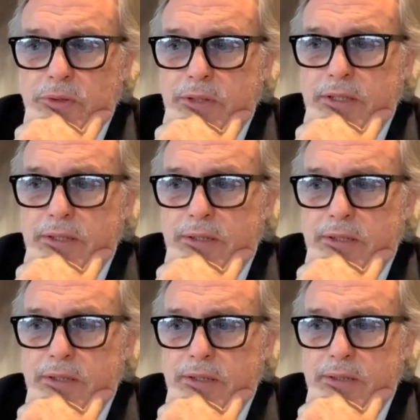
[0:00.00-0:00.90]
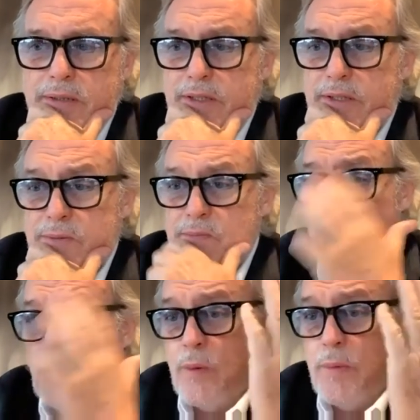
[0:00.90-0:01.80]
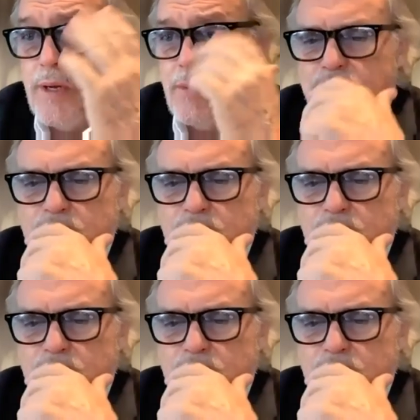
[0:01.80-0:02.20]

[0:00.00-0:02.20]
in this webinar.